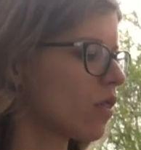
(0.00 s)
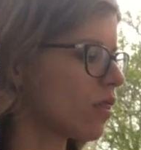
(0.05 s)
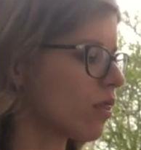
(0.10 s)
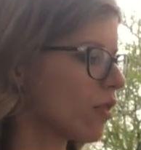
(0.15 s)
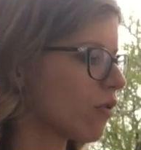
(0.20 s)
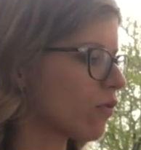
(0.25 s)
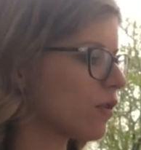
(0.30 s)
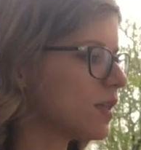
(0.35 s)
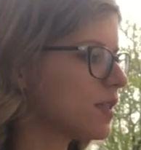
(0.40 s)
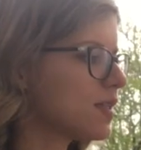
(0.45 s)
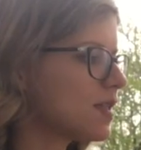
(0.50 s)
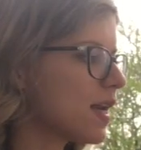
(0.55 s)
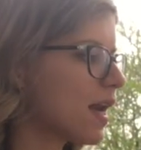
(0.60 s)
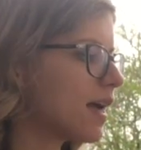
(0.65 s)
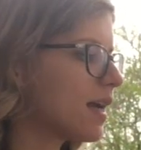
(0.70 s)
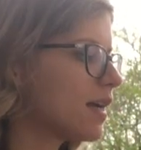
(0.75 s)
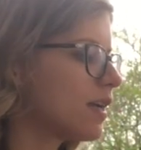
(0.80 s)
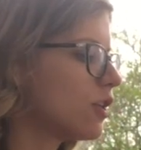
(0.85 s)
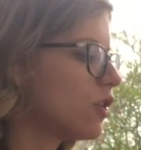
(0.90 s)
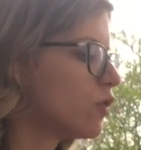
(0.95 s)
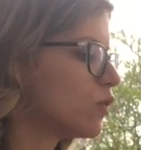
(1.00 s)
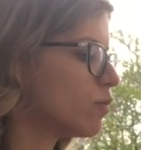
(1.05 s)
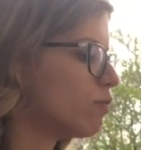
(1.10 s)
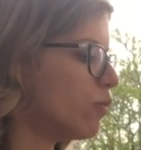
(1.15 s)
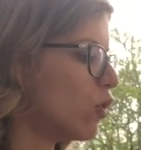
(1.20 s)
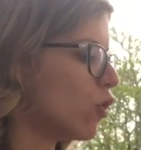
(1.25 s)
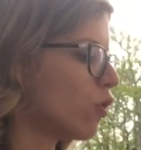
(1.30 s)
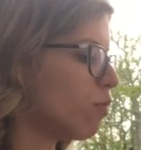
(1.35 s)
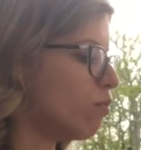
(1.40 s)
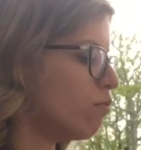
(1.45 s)
The reason that I can use
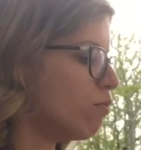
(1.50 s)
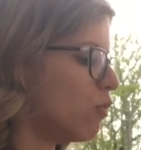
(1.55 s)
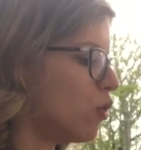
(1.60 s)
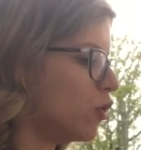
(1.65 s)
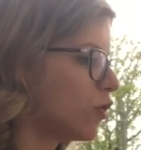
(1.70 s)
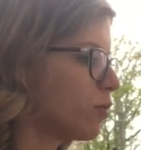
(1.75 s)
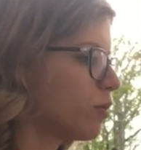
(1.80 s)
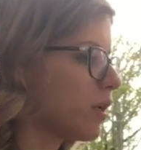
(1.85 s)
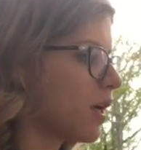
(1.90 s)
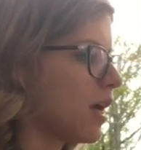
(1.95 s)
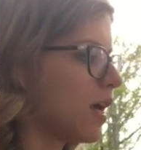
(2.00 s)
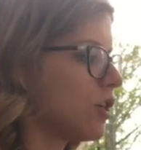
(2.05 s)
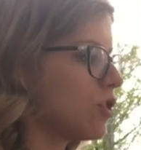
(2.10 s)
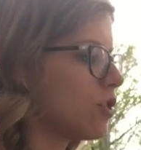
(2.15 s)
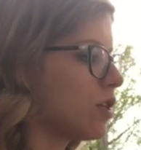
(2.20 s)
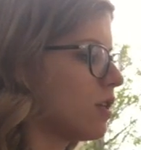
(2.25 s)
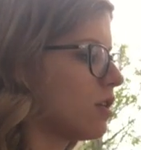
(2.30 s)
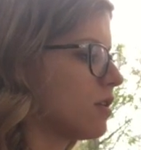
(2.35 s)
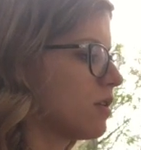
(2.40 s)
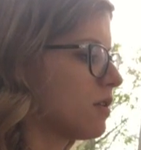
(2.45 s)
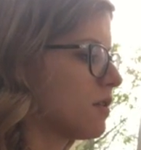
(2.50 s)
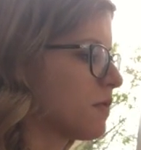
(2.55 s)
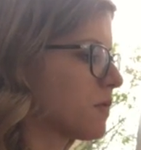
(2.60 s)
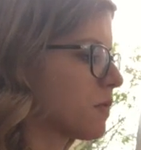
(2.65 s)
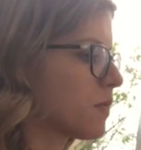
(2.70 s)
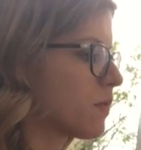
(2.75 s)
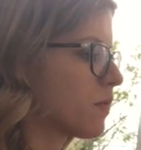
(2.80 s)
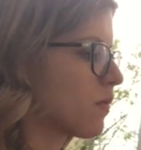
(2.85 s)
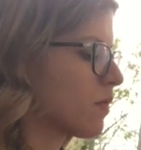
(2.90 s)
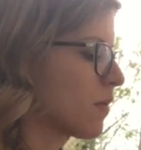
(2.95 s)
both multiplication
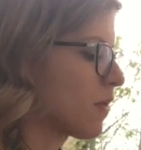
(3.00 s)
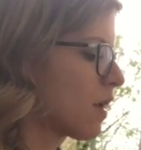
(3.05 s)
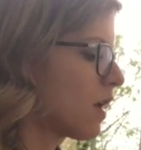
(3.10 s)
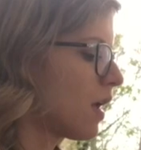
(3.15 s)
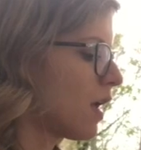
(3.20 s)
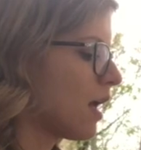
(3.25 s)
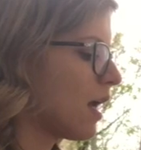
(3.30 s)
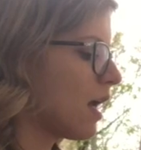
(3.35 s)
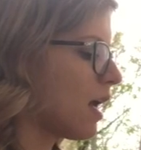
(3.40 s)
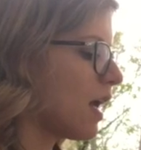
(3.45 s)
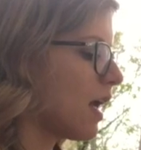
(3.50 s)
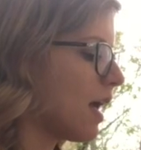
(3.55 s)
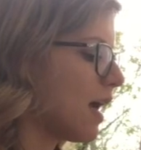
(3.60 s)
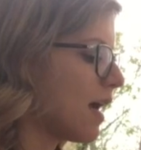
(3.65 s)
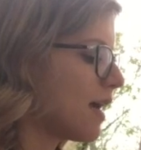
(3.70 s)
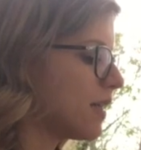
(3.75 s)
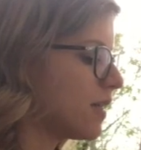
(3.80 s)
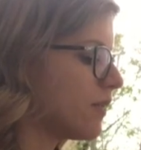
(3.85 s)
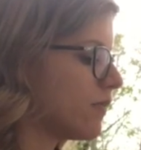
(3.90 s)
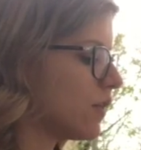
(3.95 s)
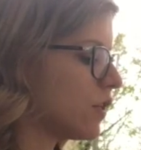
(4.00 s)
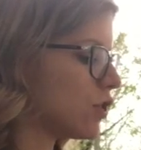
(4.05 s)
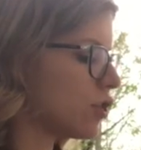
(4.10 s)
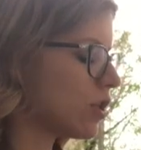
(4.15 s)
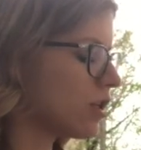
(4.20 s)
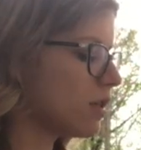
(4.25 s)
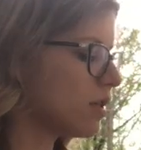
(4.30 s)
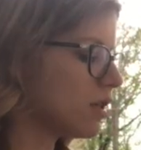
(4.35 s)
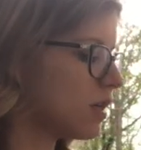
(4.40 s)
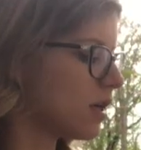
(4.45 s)
and
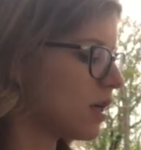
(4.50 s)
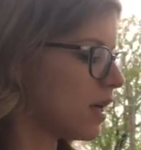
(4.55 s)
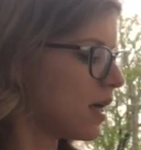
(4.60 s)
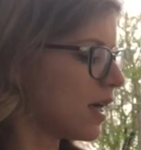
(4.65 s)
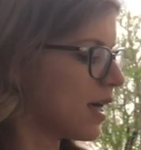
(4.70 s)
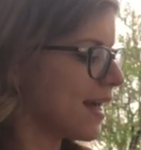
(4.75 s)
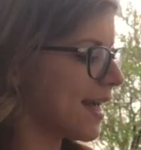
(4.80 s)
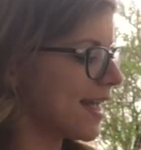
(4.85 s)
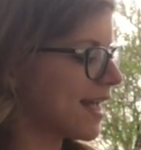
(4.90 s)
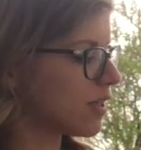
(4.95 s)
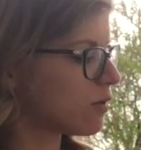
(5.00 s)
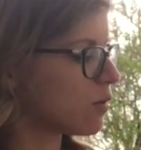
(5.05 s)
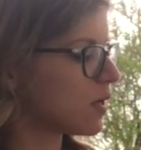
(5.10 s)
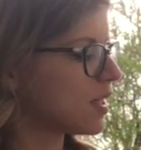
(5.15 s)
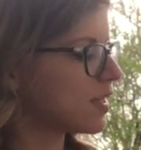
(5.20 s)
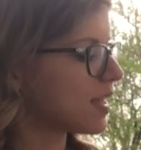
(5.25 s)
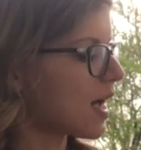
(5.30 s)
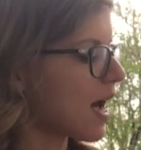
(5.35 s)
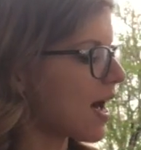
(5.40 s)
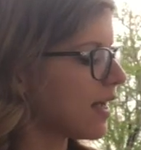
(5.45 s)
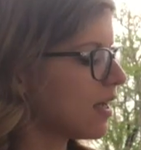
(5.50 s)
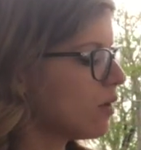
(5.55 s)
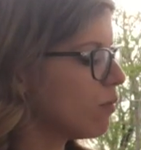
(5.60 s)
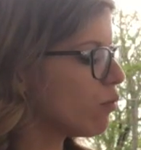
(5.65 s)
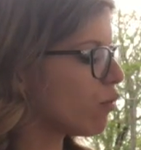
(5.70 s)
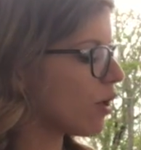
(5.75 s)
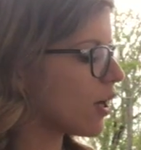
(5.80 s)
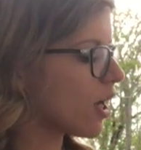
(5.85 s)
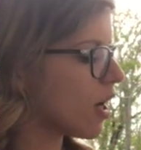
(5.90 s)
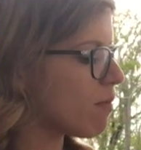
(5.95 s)
division is because I can
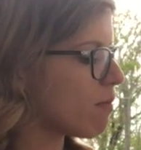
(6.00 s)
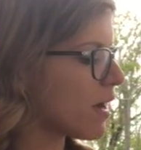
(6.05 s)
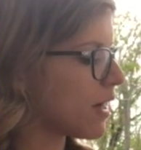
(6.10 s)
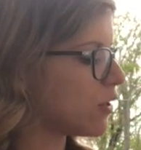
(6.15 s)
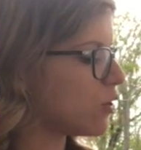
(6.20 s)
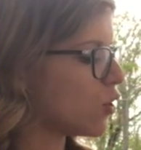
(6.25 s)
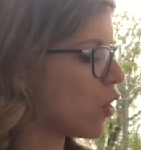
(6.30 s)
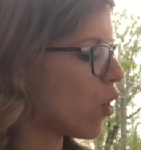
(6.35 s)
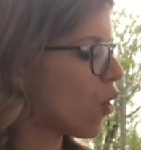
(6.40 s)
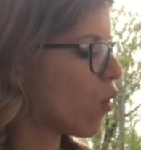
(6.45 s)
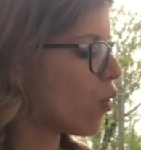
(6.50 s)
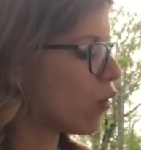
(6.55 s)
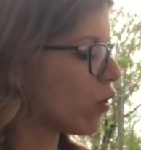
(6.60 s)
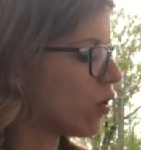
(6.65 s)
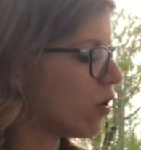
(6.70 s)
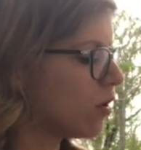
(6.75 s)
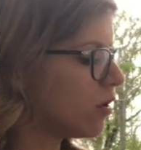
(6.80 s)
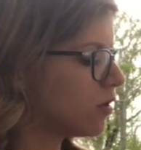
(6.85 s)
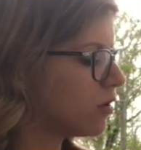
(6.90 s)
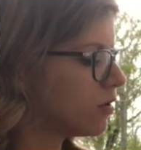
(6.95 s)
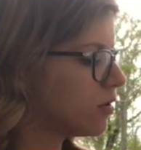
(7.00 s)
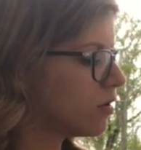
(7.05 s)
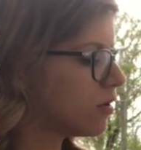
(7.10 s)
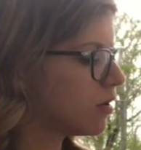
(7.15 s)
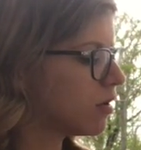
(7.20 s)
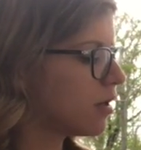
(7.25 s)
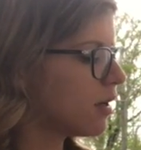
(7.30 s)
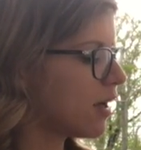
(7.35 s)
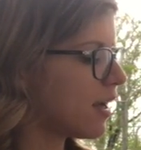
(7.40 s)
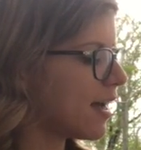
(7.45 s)
break up my total
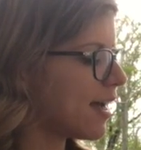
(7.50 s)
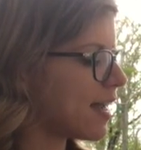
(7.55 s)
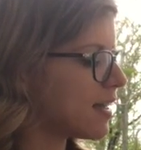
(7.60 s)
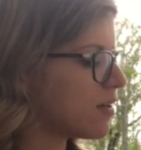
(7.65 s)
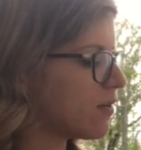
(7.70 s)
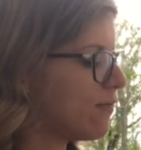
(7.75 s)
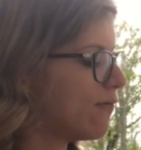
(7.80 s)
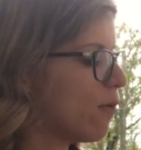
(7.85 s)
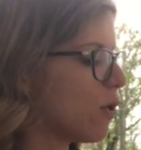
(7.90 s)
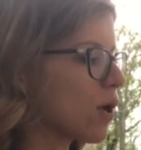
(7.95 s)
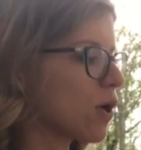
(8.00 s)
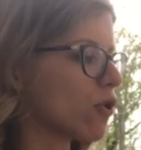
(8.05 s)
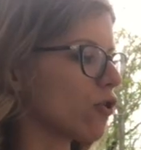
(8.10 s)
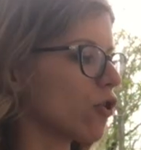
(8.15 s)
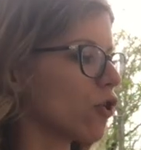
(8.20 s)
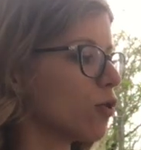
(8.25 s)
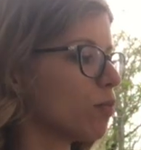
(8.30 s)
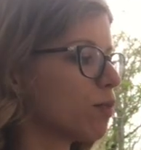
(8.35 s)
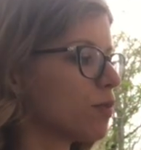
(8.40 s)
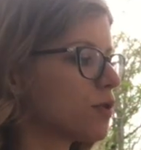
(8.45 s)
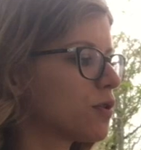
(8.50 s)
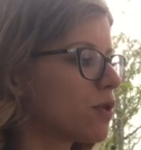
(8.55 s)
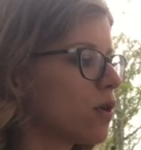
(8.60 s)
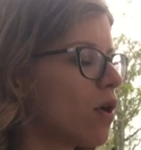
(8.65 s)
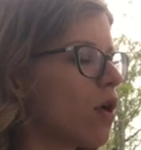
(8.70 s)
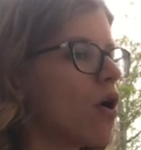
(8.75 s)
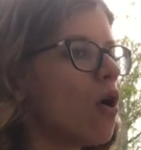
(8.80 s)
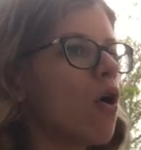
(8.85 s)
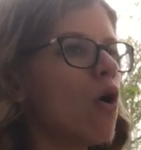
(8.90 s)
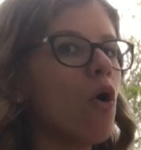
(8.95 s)
into 4 groups,
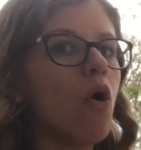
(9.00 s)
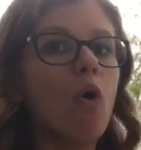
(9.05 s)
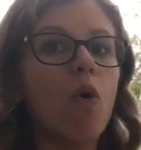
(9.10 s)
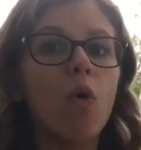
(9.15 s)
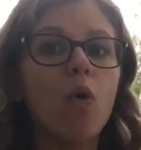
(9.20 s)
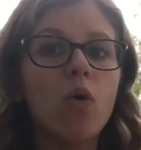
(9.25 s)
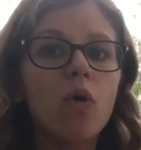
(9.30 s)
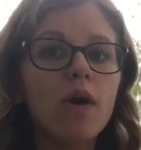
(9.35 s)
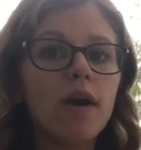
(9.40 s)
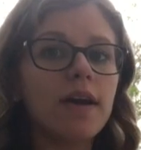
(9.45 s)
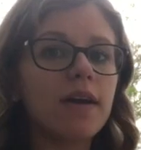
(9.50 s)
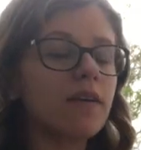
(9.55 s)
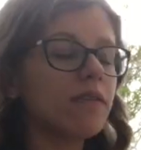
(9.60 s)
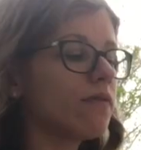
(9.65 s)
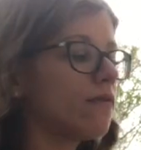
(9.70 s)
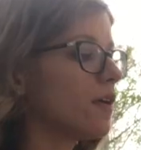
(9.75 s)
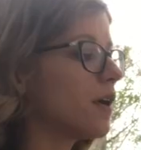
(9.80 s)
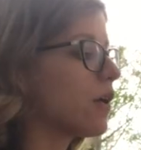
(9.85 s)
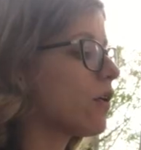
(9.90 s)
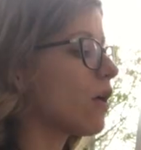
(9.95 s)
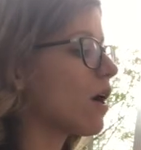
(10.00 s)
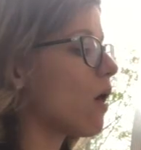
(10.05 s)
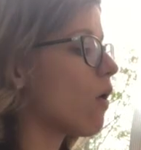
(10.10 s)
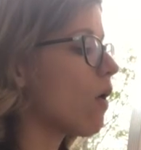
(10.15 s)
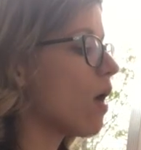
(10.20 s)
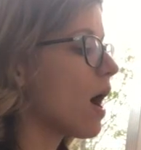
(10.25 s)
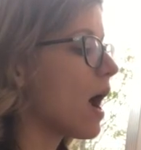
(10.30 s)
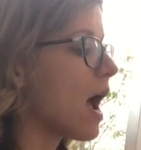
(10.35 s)
or I can figure out